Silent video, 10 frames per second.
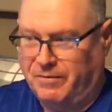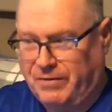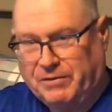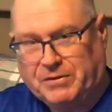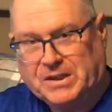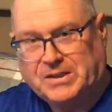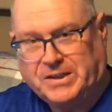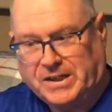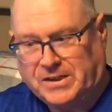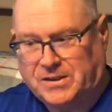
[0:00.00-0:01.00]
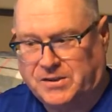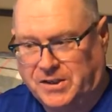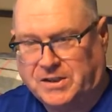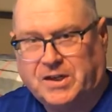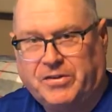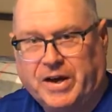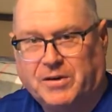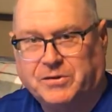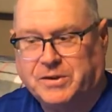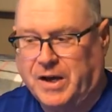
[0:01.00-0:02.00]
$56,000 to
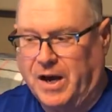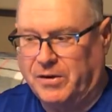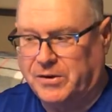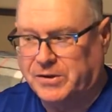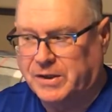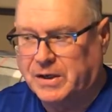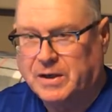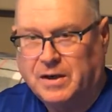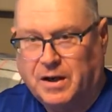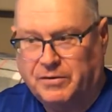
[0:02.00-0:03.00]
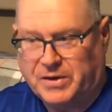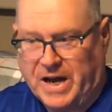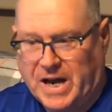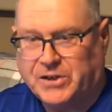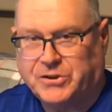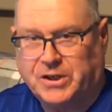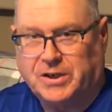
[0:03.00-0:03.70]
$60,000 of cash